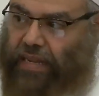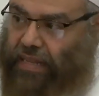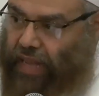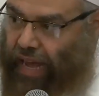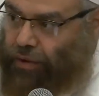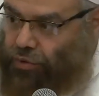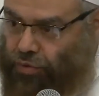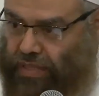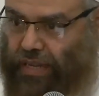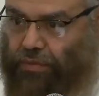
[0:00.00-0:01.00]
and how
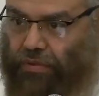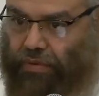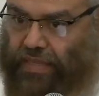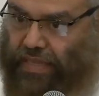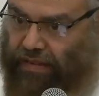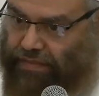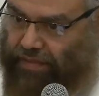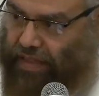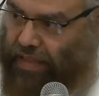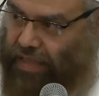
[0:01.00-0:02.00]
to deal with
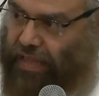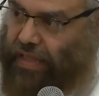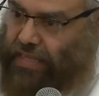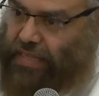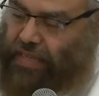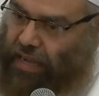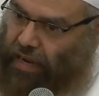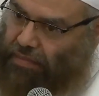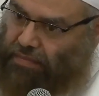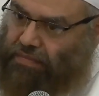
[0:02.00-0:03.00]
oneself. This is
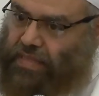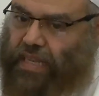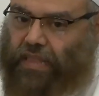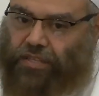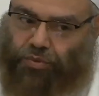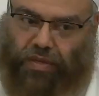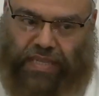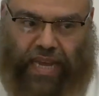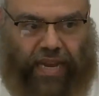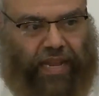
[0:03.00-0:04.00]
haram, take this
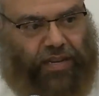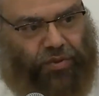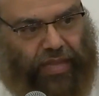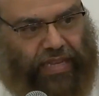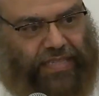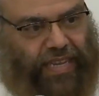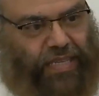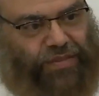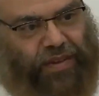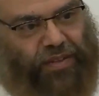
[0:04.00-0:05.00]
what's halal, you'll get
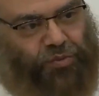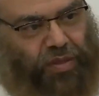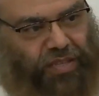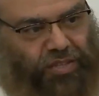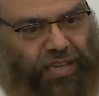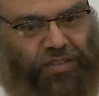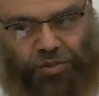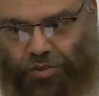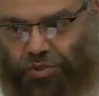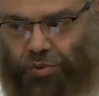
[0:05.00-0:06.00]
satisfied with it, you
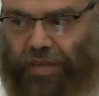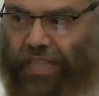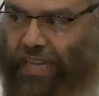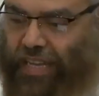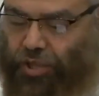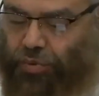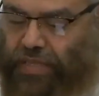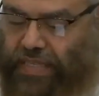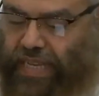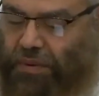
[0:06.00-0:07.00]
get used to it, you
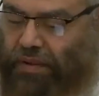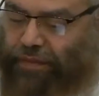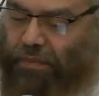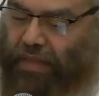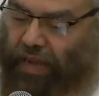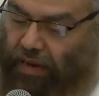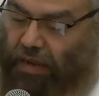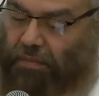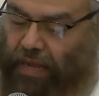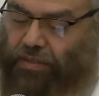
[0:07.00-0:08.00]
will stay away from the
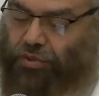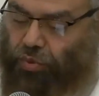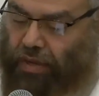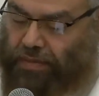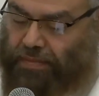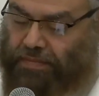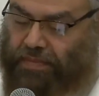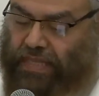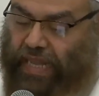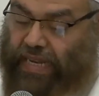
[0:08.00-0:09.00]
haram, and so on.